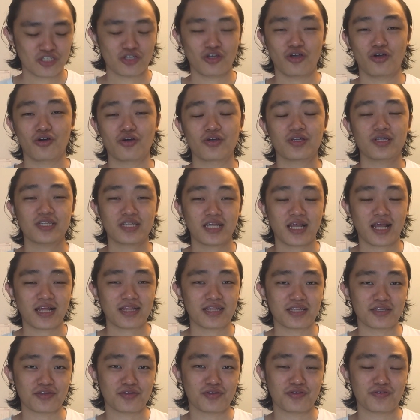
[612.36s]
So eating at
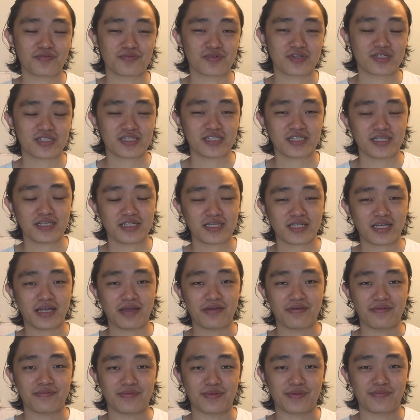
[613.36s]
the university
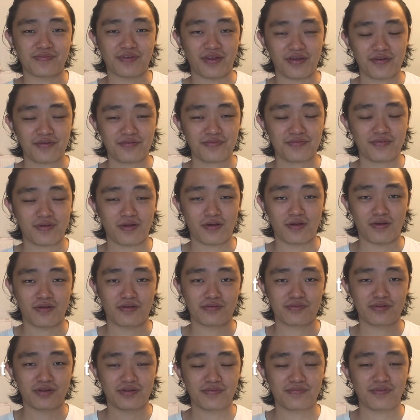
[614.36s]
can be vary from
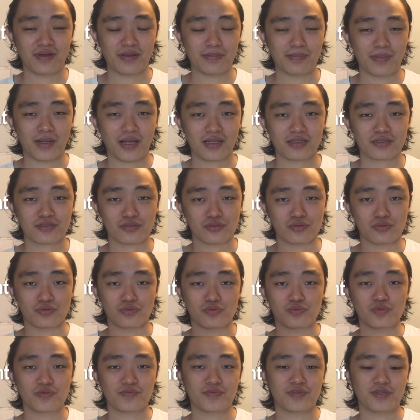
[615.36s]
25 baht
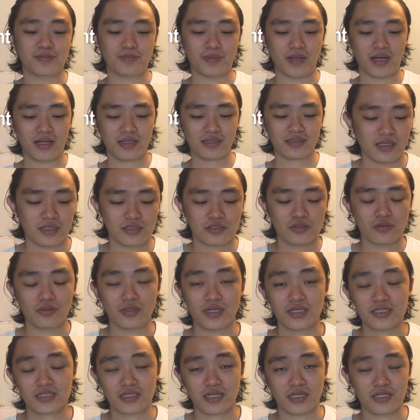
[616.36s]
to 50 baht. So
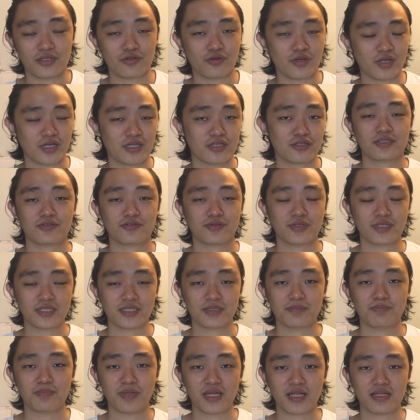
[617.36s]
let's say you eat
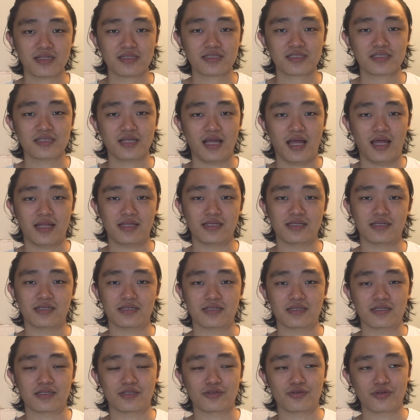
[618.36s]
3 meals at
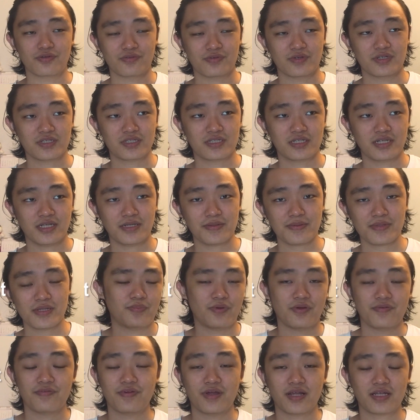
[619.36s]
the university,
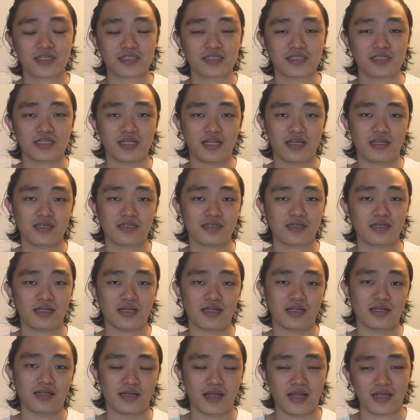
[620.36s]
breakfast, dinner
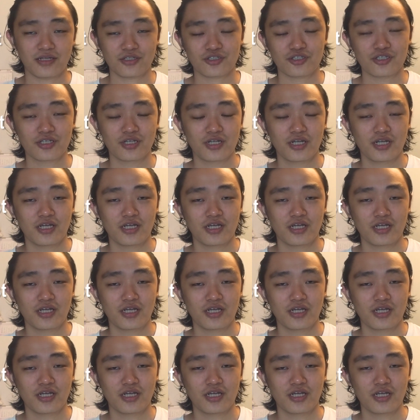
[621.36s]
and lunch,